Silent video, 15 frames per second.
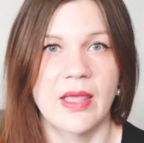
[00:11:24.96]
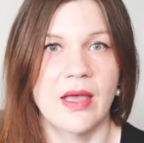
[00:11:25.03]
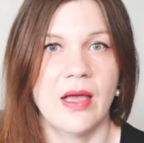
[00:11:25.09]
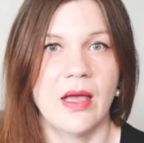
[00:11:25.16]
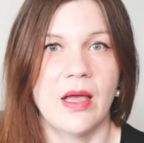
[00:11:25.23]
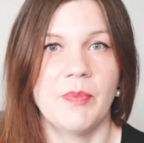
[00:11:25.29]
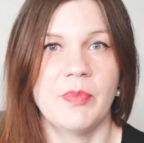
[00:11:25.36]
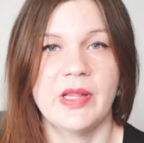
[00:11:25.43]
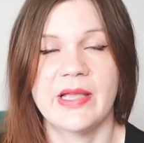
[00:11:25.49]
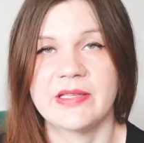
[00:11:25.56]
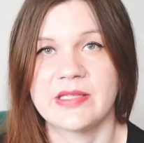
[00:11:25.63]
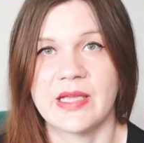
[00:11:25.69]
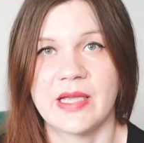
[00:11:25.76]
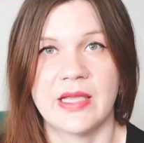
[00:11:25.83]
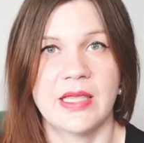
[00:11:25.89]
Uh,
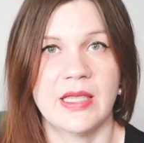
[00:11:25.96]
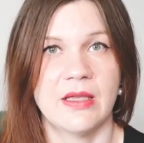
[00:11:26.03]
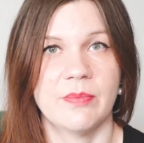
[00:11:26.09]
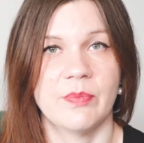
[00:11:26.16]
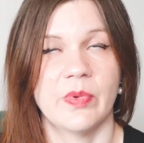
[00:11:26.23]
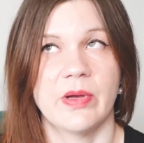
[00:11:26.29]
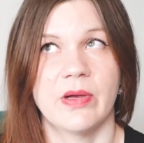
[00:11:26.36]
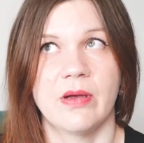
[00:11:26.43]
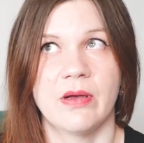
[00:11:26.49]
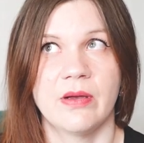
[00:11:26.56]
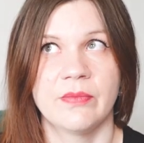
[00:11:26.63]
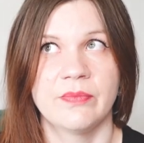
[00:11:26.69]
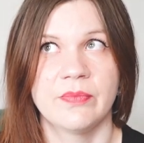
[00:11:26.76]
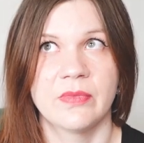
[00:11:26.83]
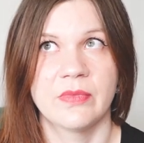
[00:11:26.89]
plus, I keep
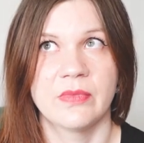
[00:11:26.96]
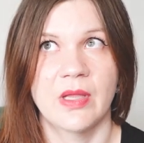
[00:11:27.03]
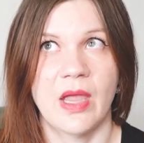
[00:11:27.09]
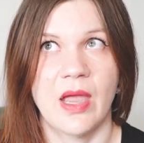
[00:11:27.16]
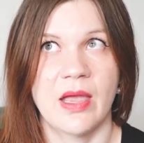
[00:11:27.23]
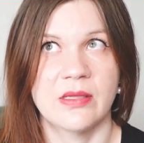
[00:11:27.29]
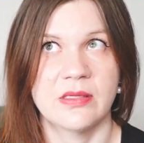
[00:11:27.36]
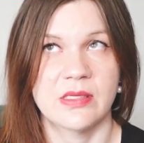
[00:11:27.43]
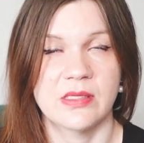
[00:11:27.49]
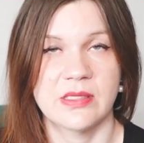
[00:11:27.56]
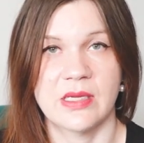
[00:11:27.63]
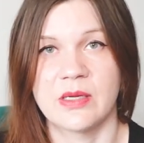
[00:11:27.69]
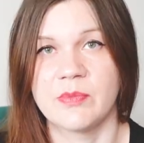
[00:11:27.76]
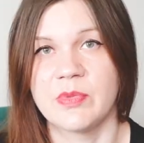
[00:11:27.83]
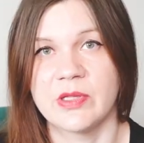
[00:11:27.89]
uh, a
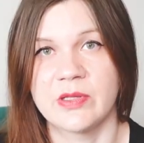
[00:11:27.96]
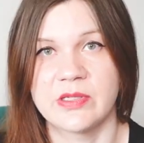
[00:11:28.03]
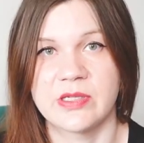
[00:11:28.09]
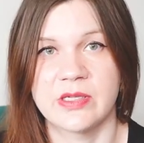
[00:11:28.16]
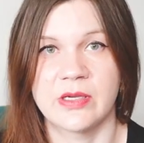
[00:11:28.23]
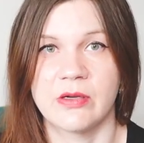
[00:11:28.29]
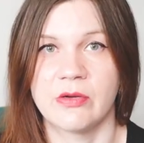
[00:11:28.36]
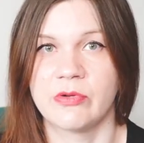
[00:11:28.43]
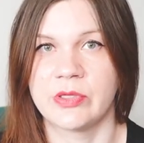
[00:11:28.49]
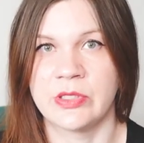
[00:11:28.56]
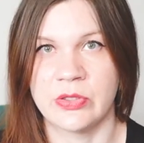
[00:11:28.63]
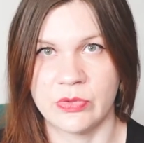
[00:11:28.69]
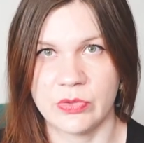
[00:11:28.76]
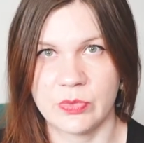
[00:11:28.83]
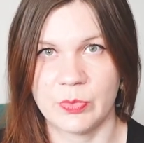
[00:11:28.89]
sustainability
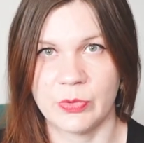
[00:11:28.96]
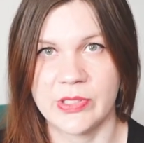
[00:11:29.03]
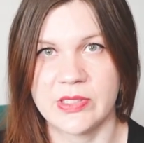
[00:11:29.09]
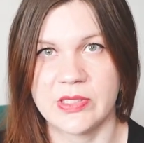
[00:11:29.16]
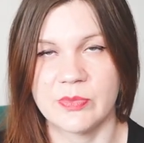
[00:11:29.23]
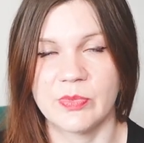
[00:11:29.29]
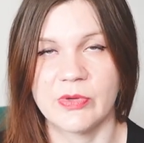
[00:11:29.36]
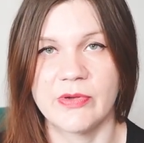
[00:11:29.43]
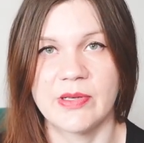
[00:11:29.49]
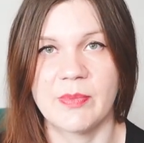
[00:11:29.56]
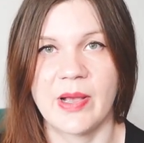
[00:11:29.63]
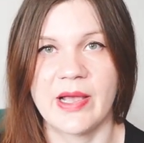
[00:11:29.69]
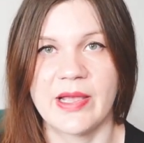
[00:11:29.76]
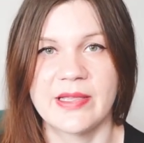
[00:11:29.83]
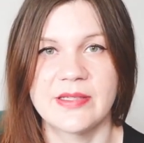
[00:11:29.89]
reduce principle in
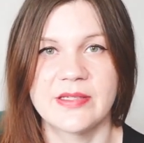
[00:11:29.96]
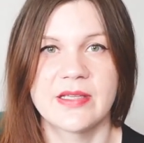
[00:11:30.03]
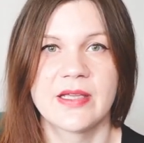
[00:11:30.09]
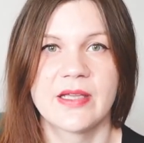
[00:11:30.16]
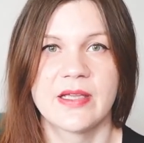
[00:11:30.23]
mind.